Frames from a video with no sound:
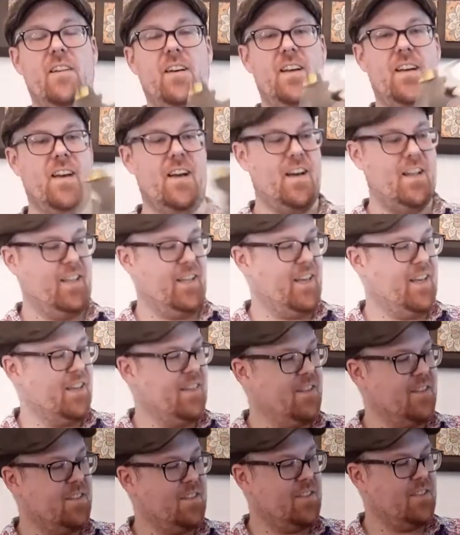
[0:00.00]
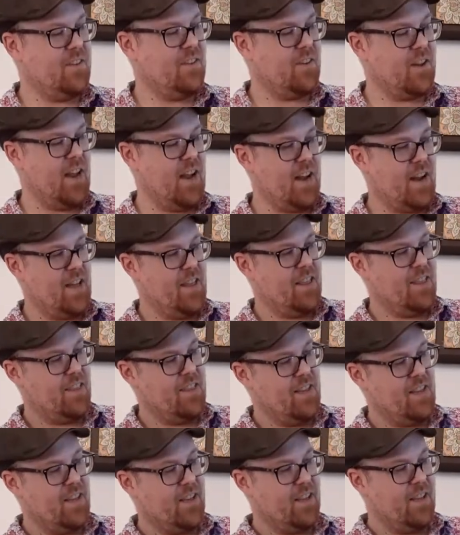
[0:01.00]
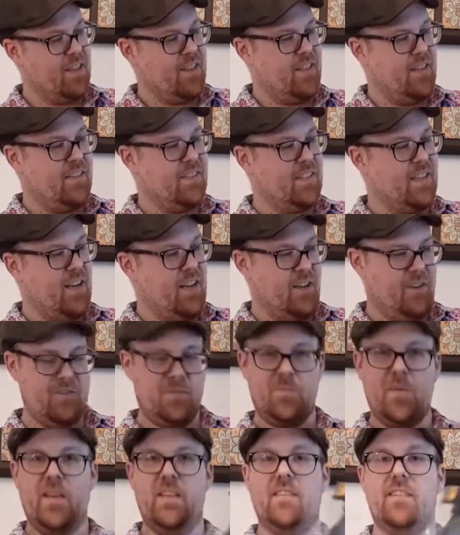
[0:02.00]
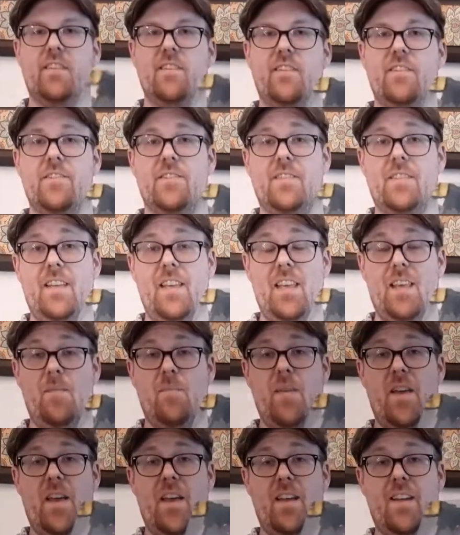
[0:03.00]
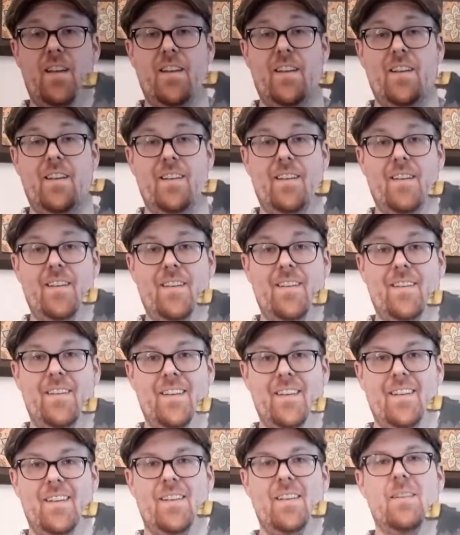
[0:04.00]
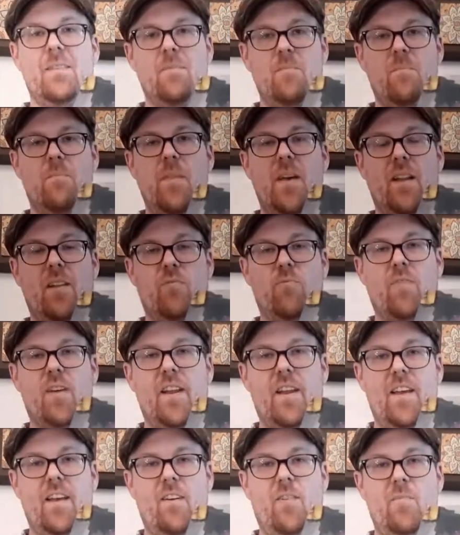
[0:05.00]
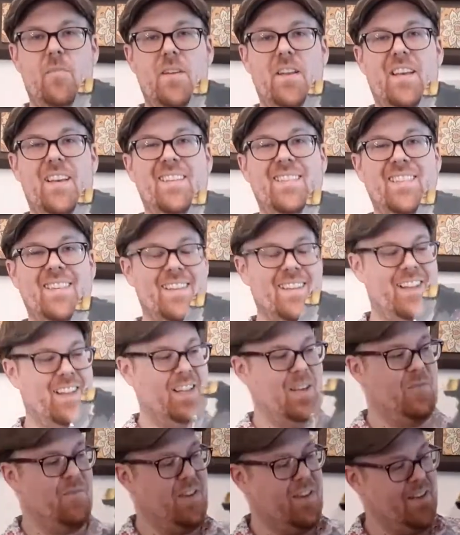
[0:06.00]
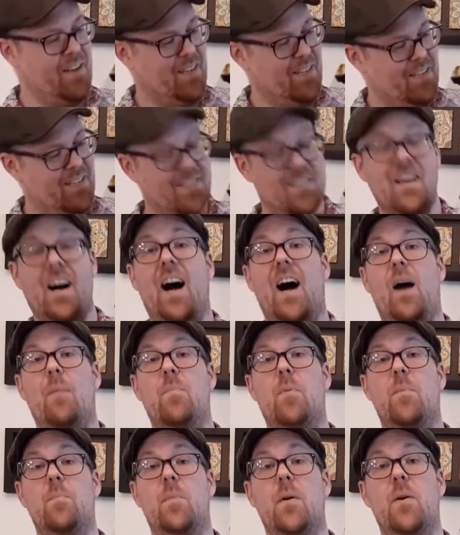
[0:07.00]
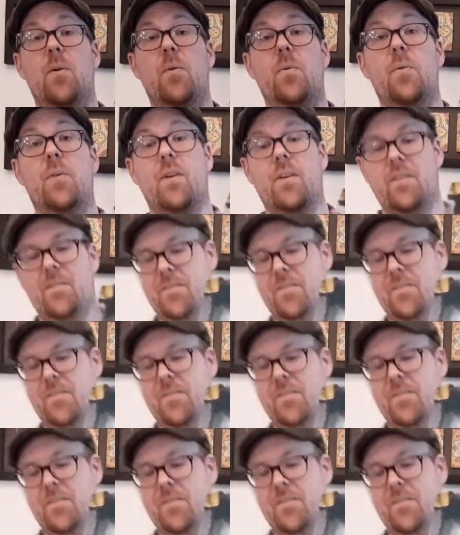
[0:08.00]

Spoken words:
I like this dude, and I think this guy, who's basically just He-Man in a metal red helmet, is gonna live in his top mode.